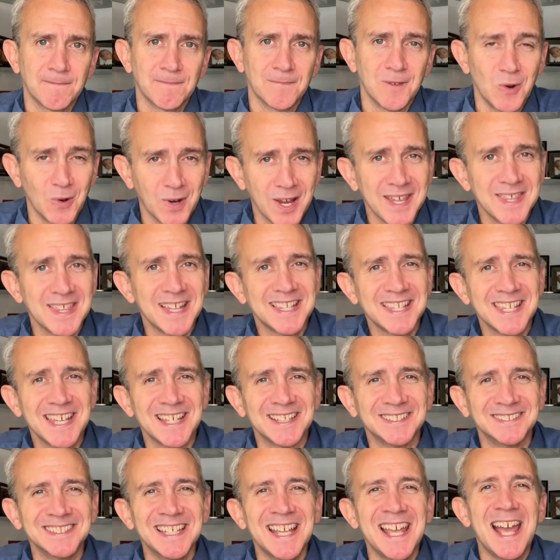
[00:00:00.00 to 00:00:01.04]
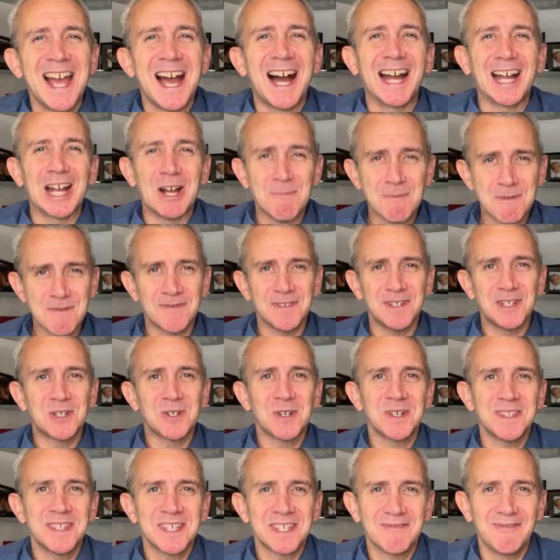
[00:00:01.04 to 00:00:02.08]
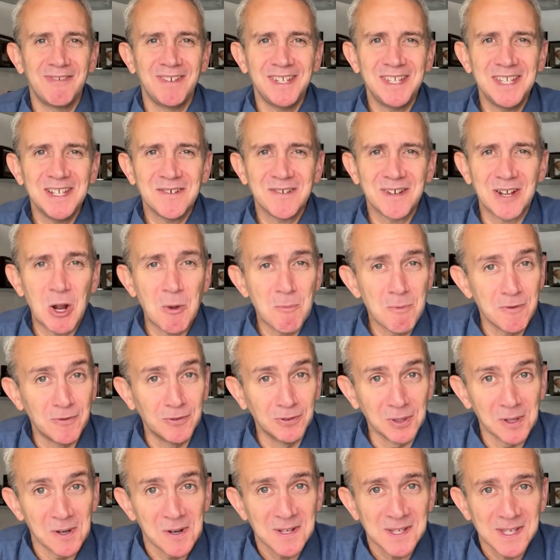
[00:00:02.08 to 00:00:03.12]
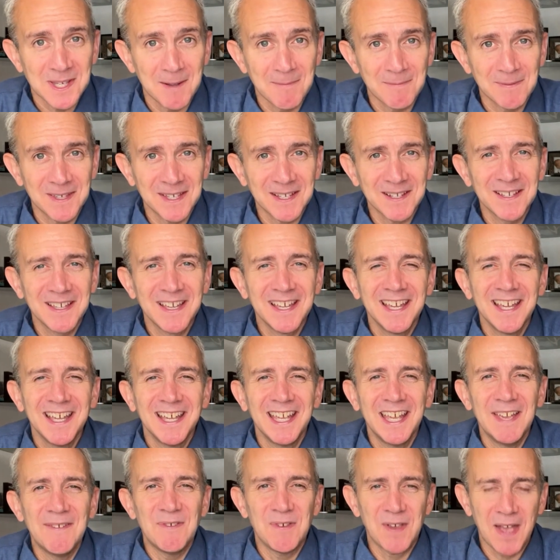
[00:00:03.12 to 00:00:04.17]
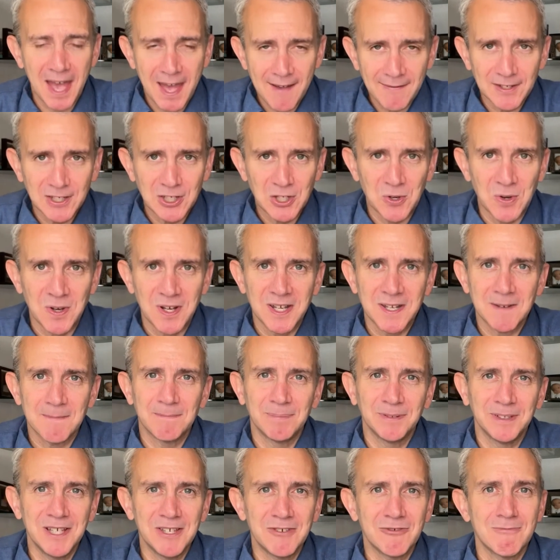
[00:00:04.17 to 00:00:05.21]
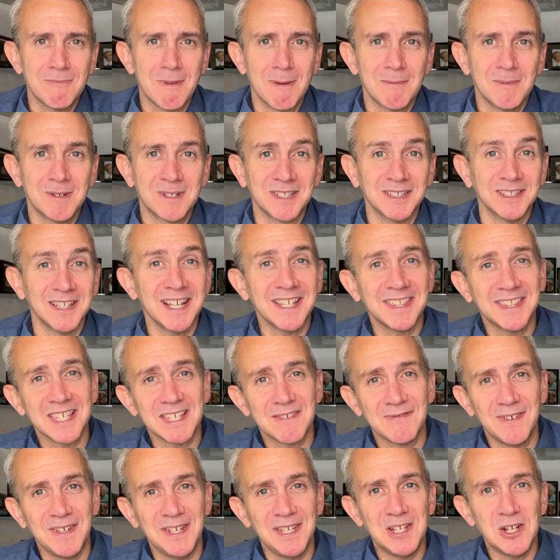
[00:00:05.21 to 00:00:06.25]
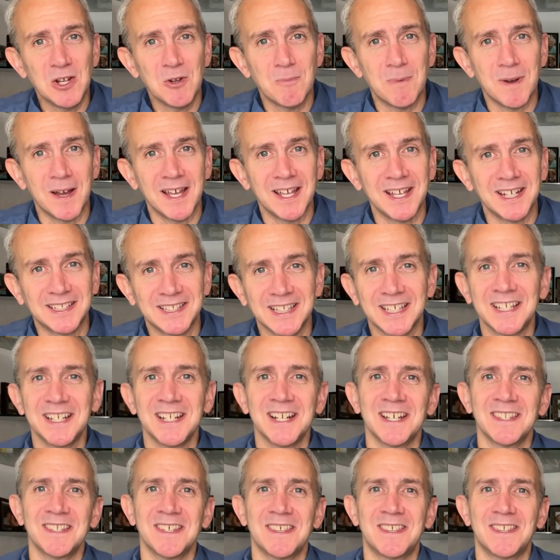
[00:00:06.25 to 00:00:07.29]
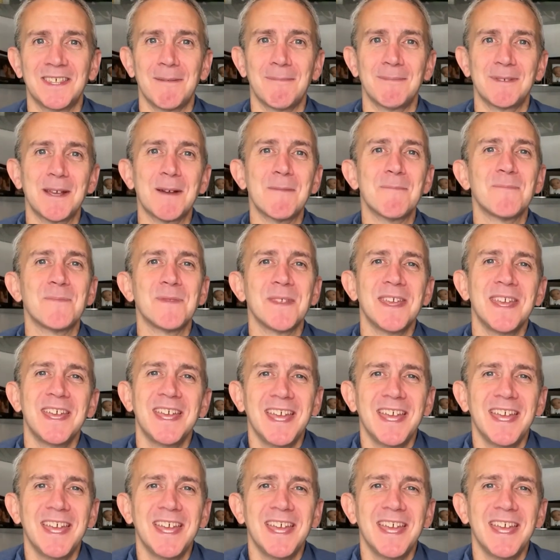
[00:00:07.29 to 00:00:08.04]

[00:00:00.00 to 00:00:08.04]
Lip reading: Okay, that's it. I hope you've enjoyed this video. I hope you've learned something. If you have enjoyed it, please remember to like this video by clicking on the thumbs up.